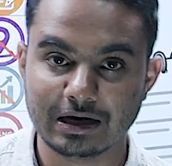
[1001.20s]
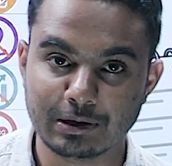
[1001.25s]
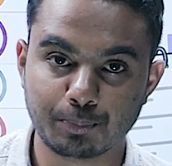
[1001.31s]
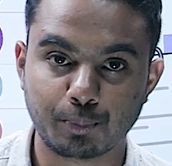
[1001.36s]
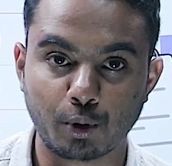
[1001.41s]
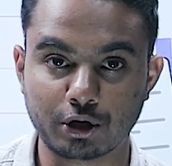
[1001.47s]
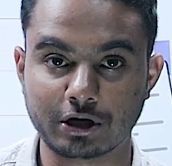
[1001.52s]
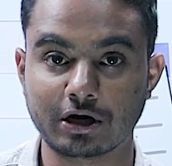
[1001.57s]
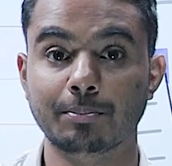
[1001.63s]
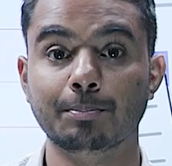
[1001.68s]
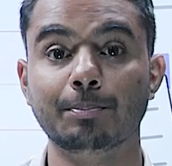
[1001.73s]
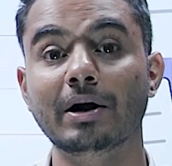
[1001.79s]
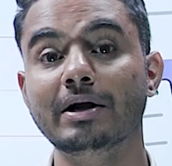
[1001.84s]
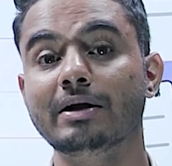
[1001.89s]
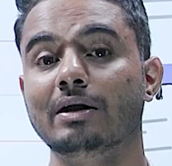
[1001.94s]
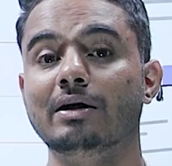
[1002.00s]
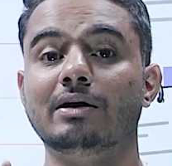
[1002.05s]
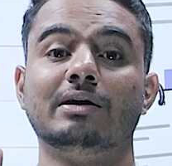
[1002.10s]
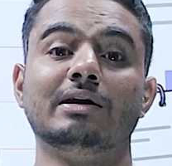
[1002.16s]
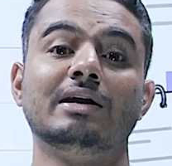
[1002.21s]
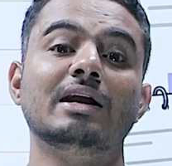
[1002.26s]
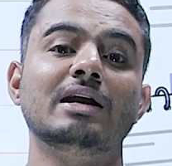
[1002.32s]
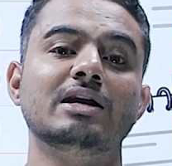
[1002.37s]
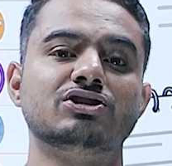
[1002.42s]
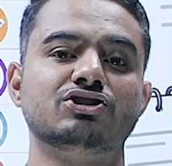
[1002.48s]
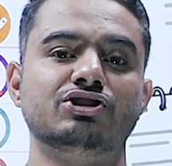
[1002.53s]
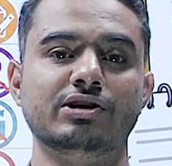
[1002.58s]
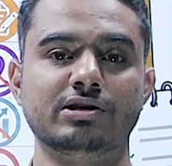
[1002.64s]
important, but
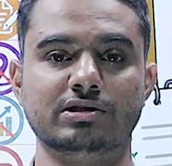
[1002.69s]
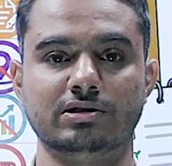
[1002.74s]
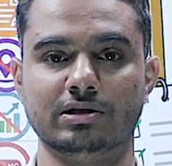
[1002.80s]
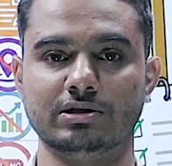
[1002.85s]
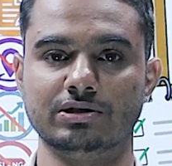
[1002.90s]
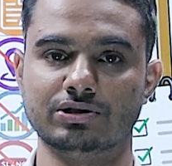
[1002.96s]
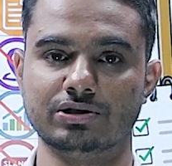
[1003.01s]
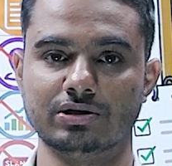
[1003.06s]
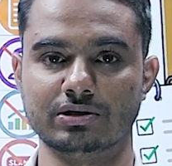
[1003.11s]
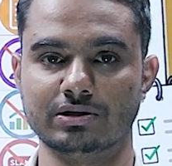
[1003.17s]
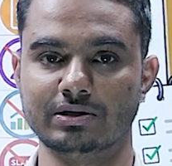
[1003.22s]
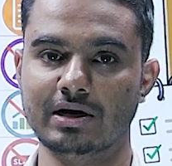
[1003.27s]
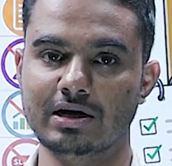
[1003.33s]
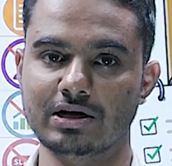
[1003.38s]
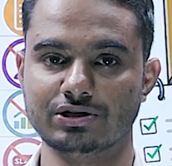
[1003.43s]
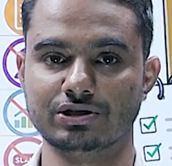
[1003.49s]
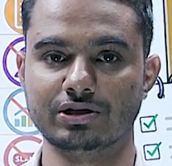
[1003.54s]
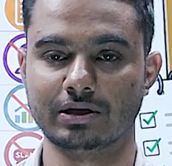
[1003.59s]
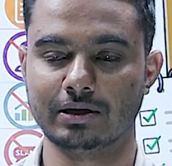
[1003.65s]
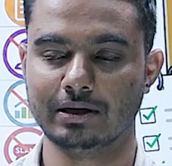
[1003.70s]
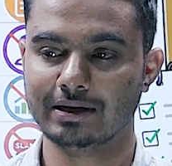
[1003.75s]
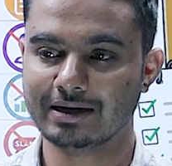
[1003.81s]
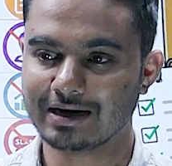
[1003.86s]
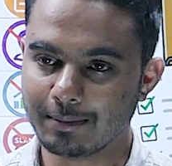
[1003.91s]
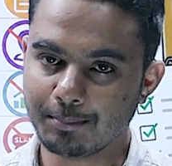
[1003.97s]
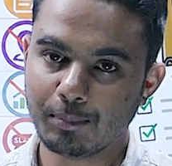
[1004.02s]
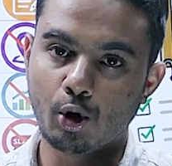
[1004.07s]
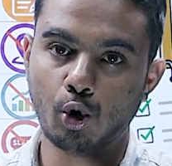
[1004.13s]
realistic suggestion. Realistic.
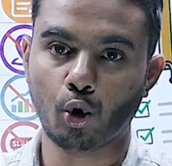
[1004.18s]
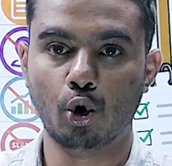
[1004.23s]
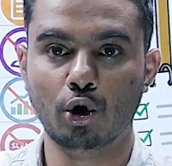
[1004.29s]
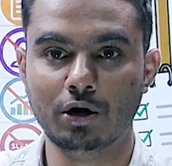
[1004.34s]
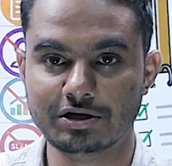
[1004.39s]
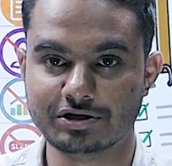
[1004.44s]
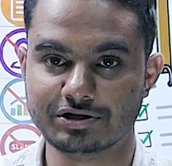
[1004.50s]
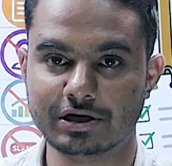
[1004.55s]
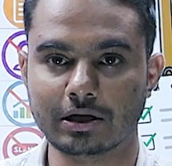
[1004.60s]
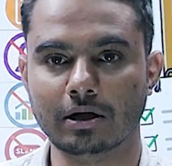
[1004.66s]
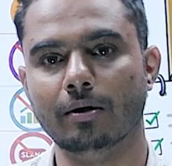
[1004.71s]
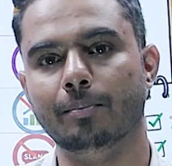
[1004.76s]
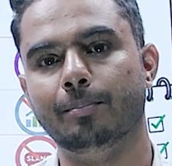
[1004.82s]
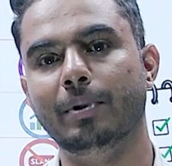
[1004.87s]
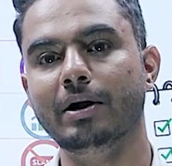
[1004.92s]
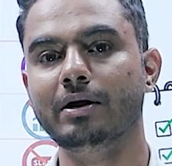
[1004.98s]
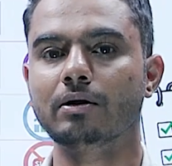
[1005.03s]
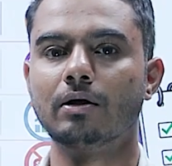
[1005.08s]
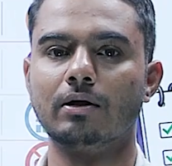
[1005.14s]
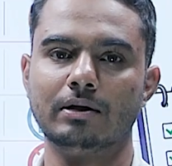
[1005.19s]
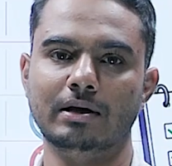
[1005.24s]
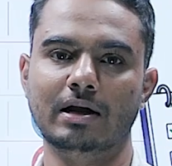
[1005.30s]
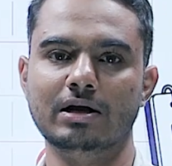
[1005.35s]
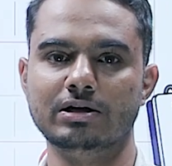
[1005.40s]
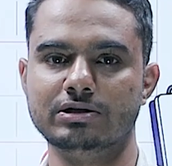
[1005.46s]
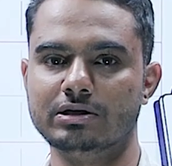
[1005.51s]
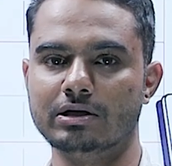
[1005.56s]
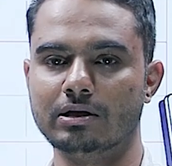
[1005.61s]
It can be holistic, but
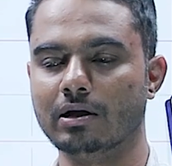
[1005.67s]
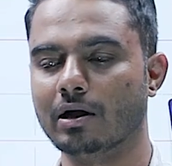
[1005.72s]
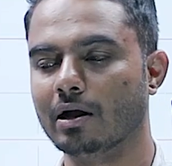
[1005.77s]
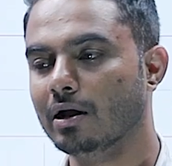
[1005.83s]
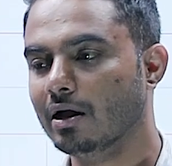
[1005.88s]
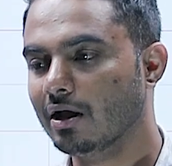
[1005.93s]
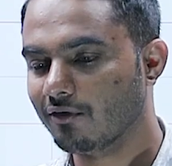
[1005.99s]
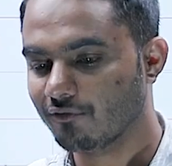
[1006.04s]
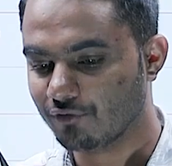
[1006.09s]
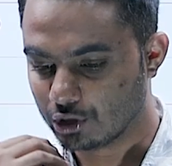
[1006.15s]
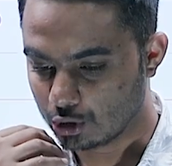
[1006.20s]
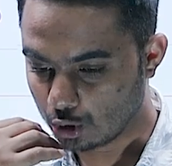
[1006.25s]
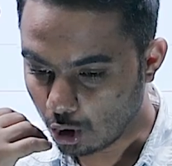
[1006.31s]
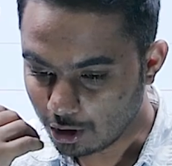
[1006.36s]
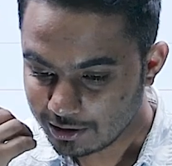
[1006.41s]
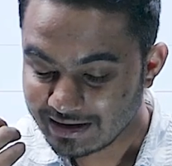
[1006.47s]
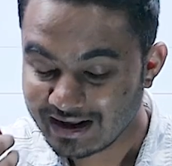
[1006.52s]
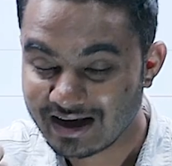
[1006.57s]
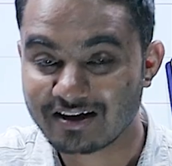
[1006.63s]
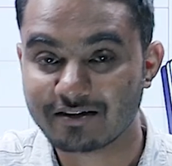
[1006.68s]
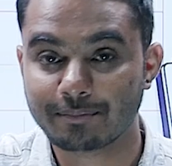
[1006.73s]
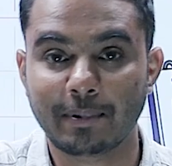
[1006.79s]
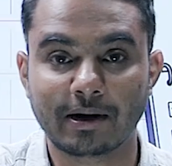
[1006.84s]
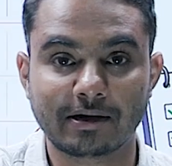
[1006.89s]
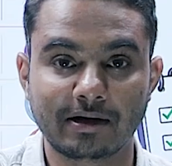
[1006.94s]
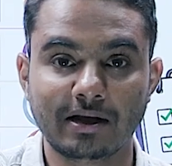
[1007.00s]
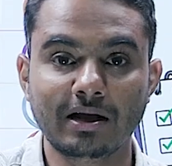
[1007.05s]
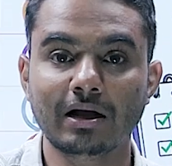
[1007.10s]
realistic. They are not
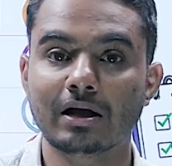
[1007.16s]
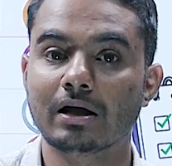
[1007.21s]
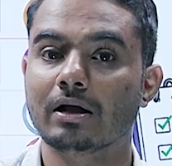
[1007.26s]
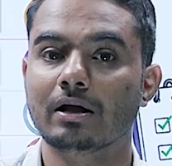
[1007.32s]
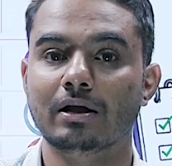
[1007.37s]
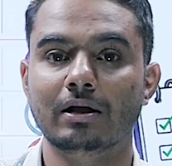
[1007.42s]
expecting